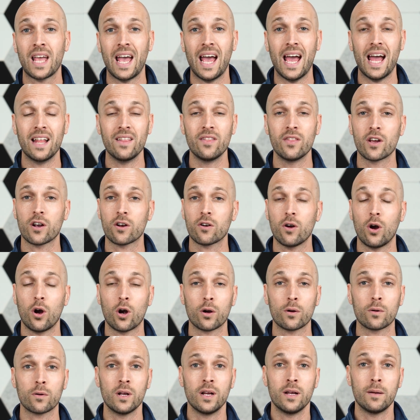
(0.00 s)
and there
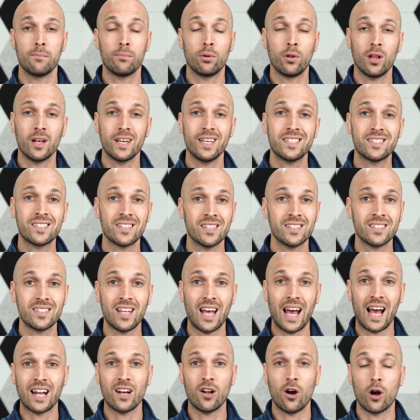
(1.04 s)
are places
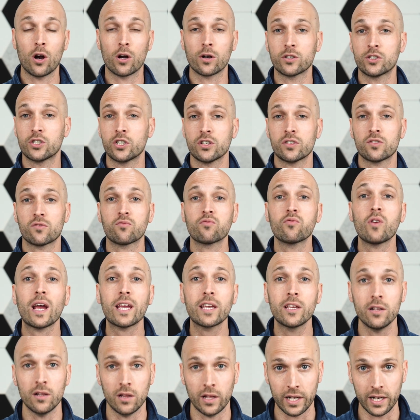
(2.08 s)
that are just
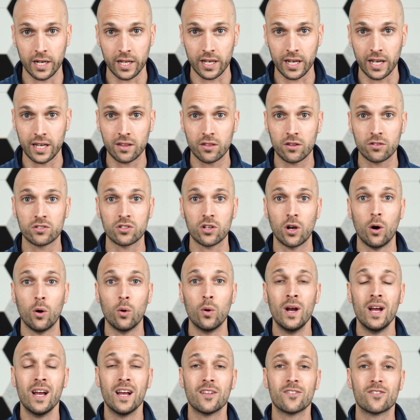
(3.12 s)
regulating it.
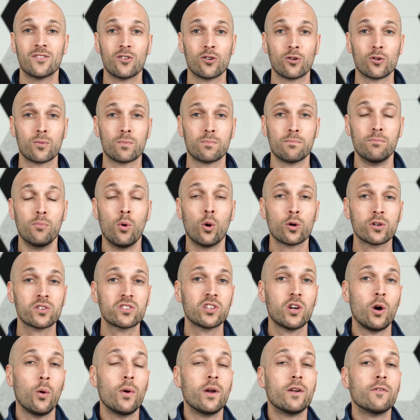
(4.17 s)
So they're more
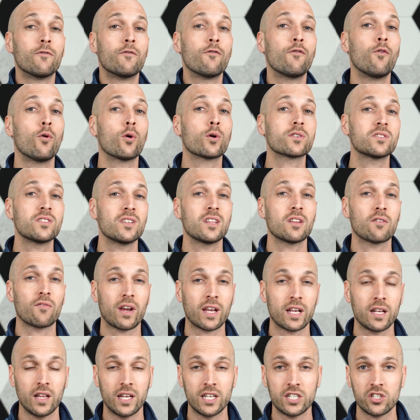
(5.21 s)
so enforcing the
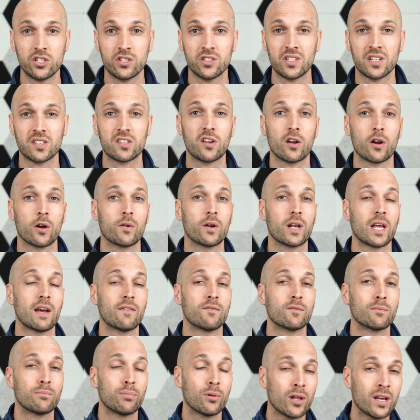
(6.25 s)
regulations that they already
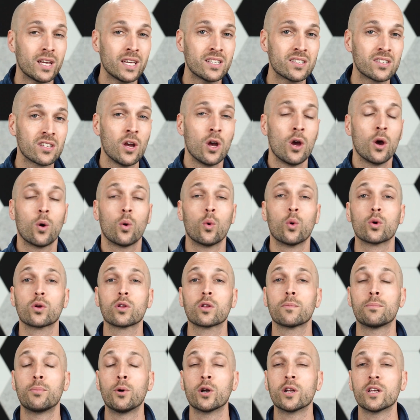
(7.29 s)
have in place, or
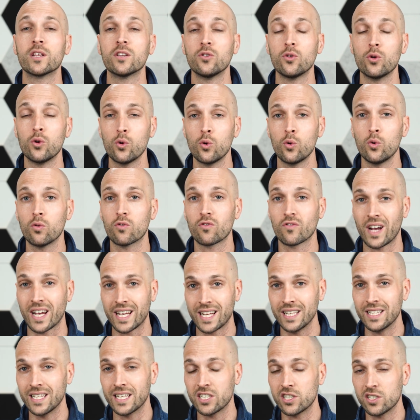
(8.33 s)
they're putting new
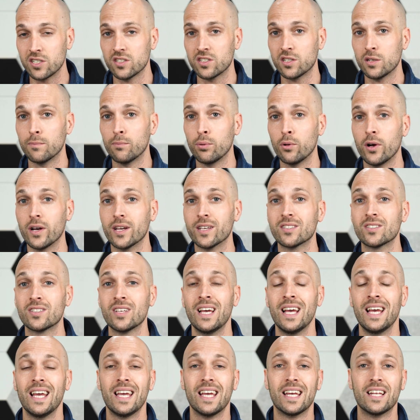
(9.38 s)
regulations in place
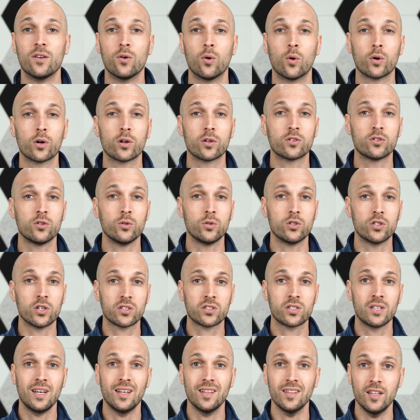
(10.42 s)
in order to
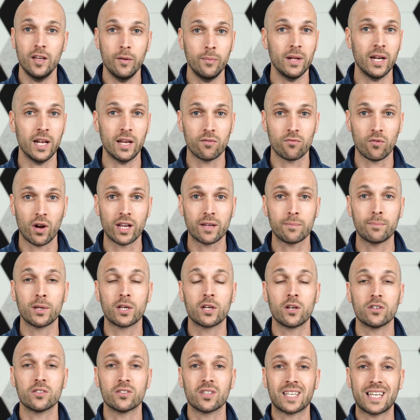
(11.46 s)
just limit it, right?
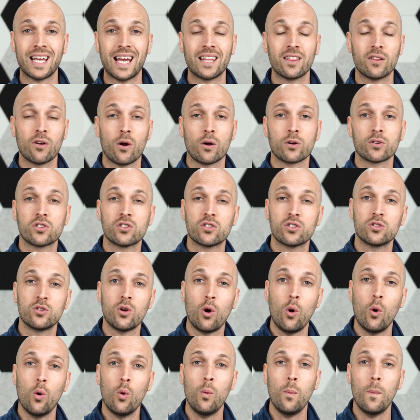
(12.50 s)
Because again, there are
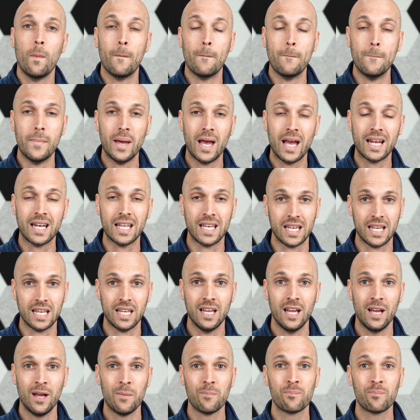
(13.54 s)
so
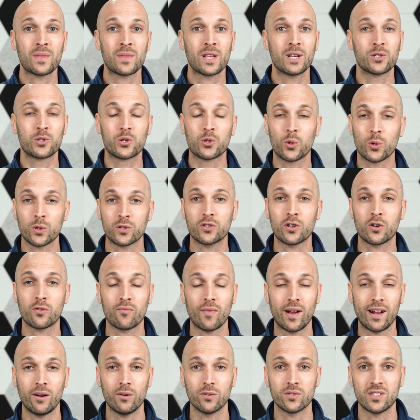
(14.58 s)
many
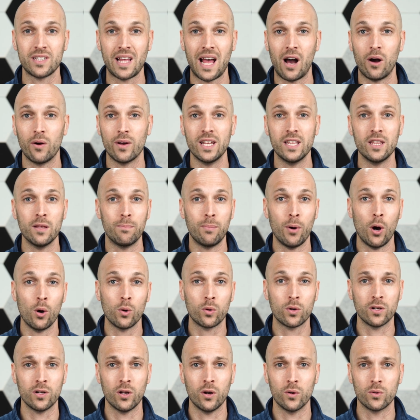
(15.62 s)
short-term rentals now in the
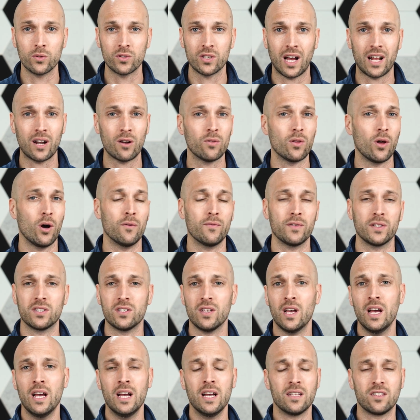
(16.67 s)
Poconos. I don't know if it's
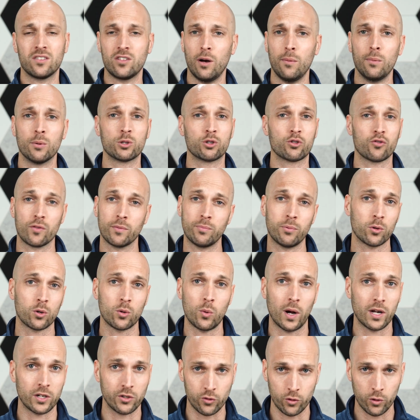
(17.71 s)
double, triple,
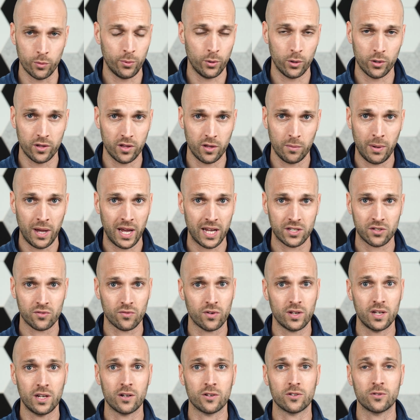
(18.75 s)
quadrupled in the past
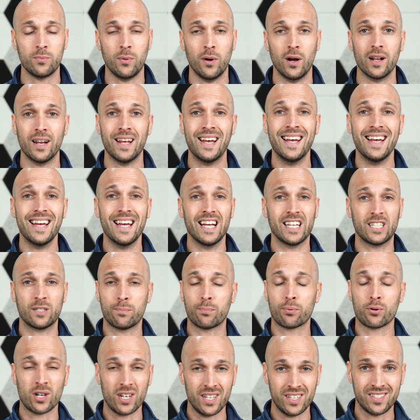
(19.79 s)
three years, but it's
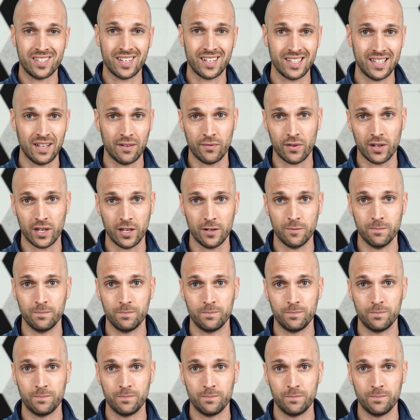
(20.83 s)
pretty significant.